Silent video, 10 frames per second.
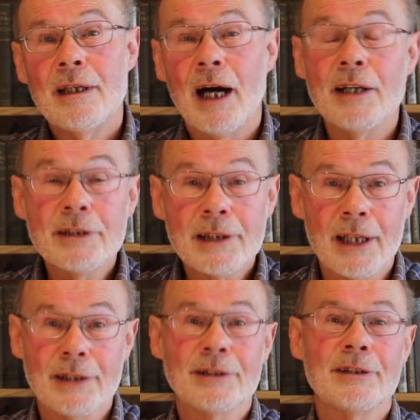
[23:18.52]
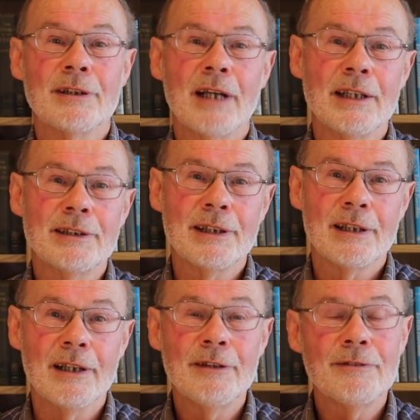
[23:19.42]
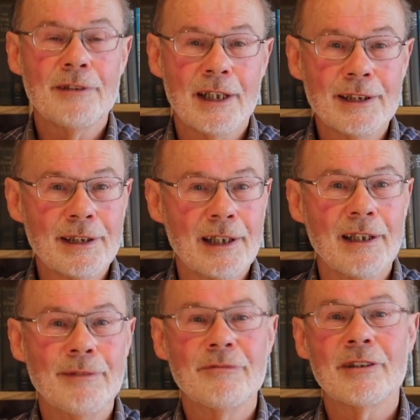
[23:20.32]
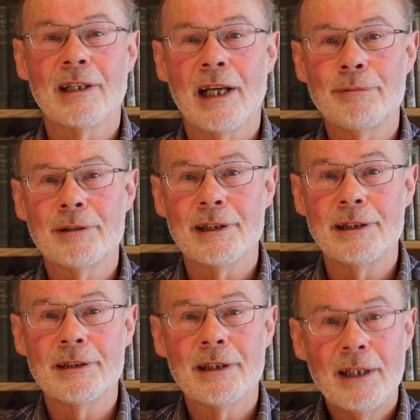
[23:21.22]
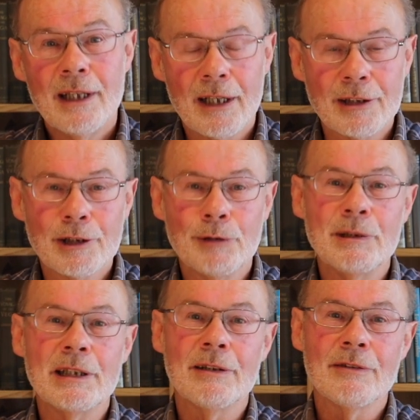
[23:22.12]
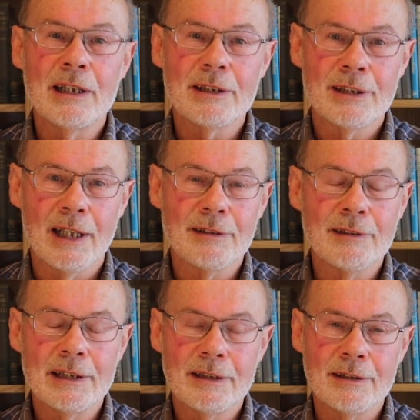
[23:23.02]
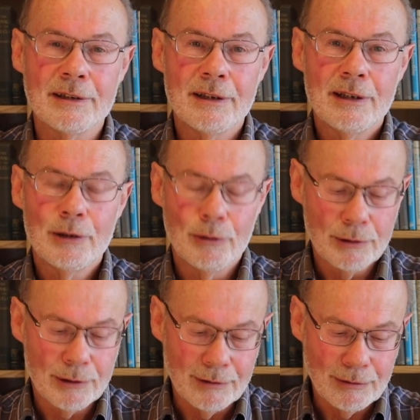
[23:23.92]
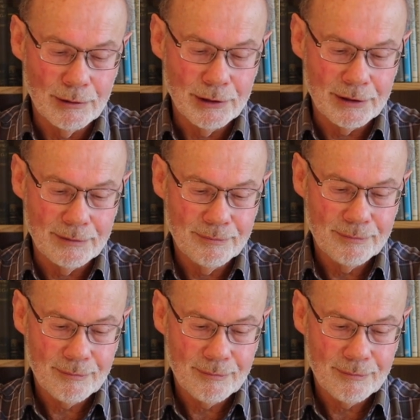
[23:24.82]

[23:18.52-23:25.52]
undercuts the icy cliff collapses, and so we get accelerated coastal erosion.